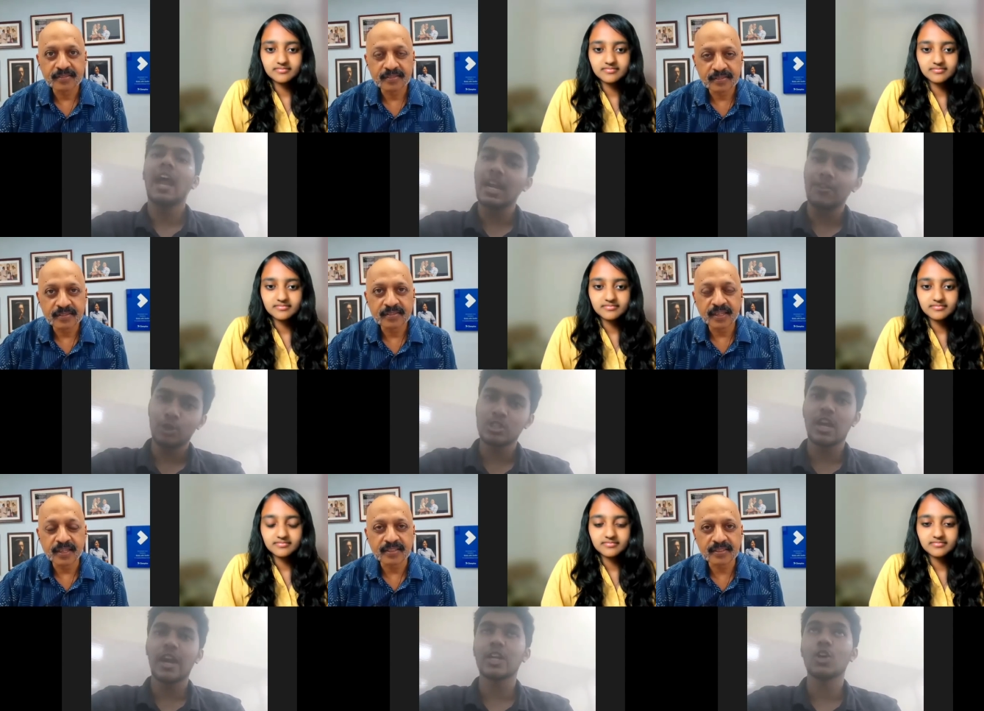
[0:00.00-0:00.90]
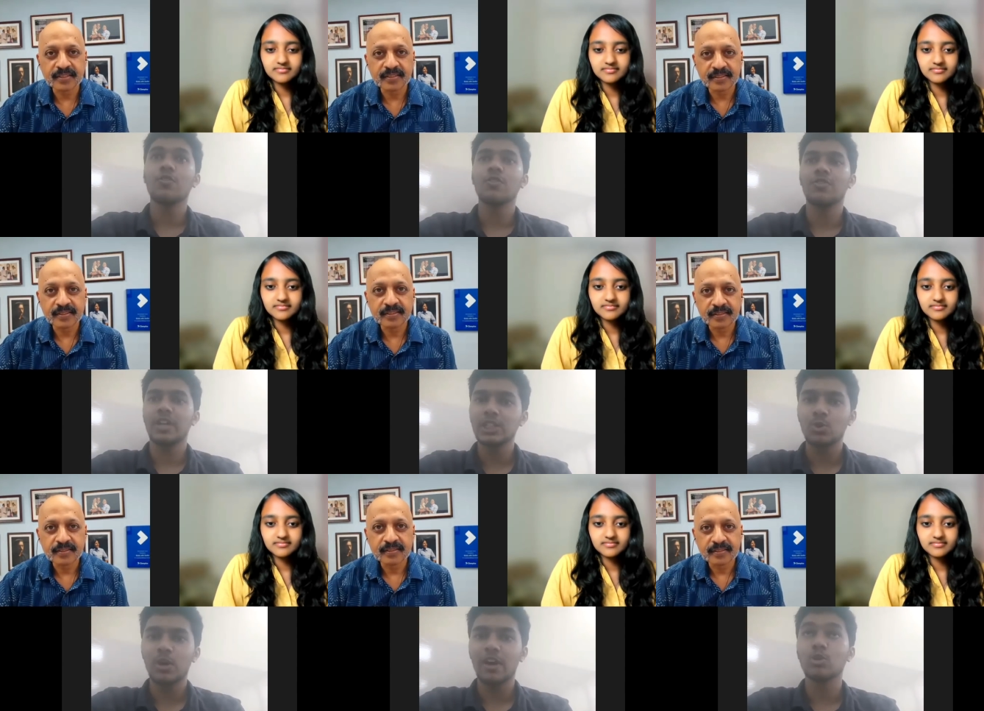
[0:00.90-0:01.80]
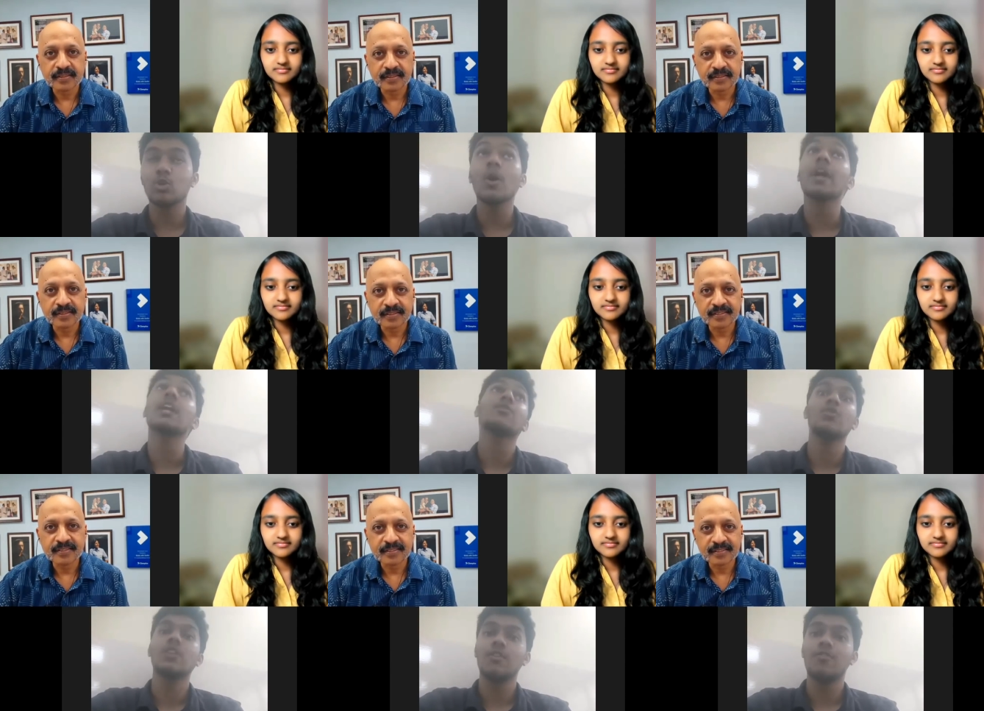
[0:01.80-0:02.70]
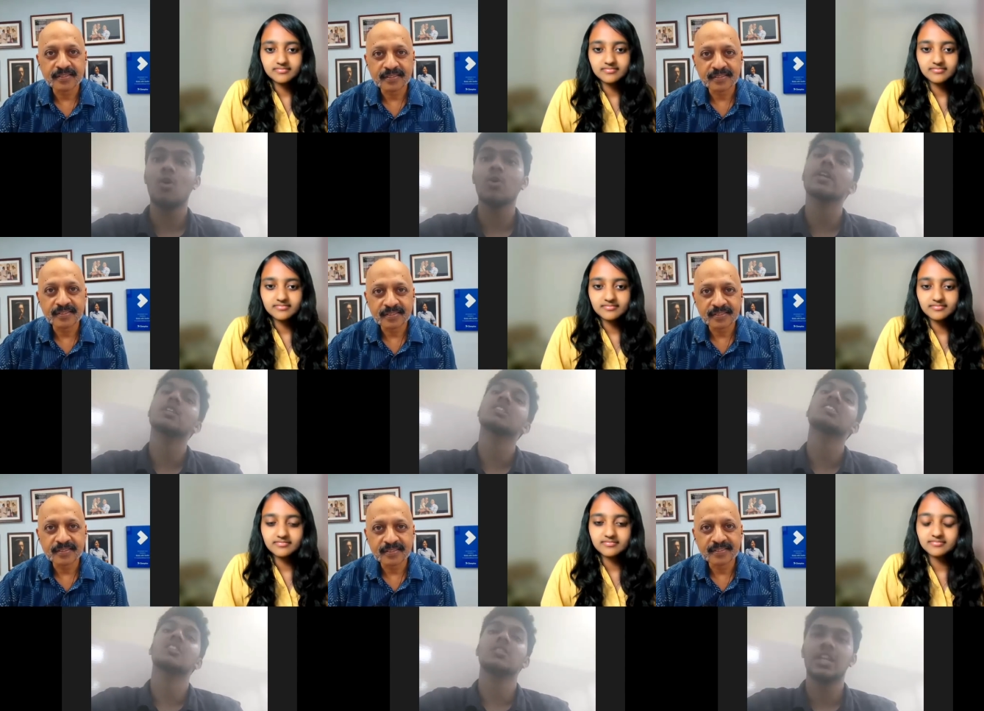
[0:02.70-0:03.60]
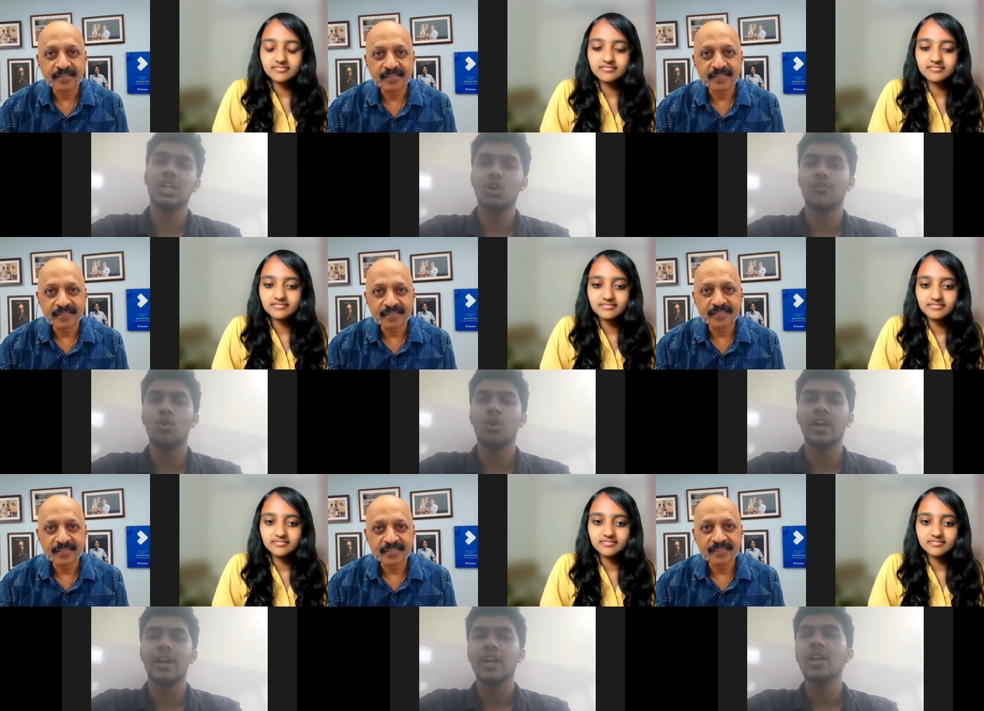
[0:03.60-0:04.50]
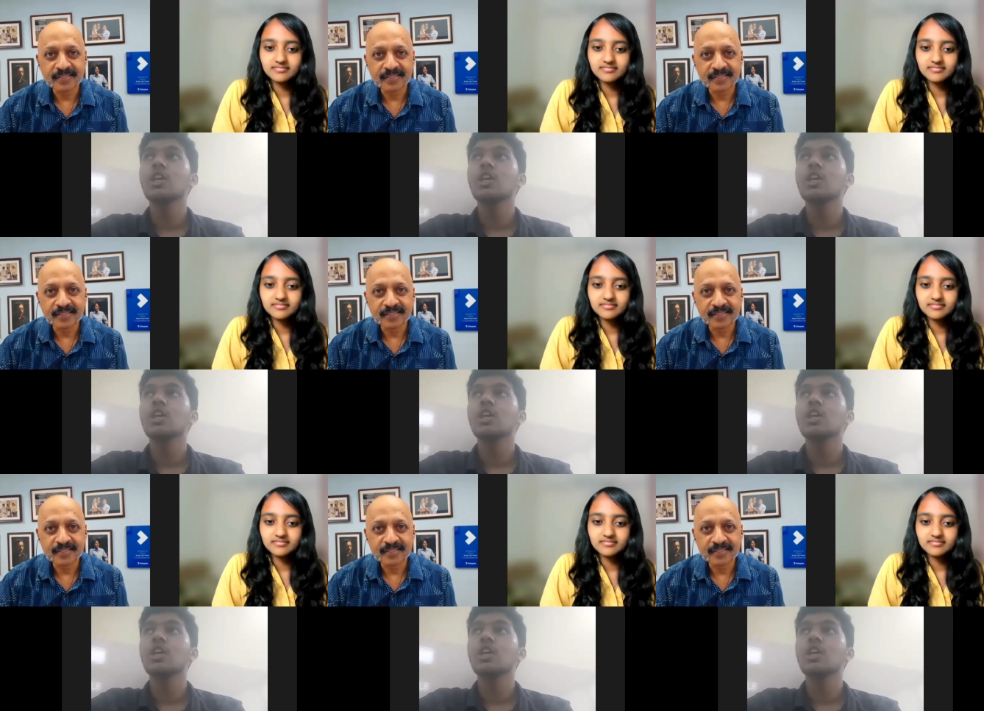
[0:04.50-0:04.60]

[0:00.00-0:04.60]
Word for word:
Speaker 1: And if you're starting off afresh, you have two. And if you've done foundation, then three or four, right?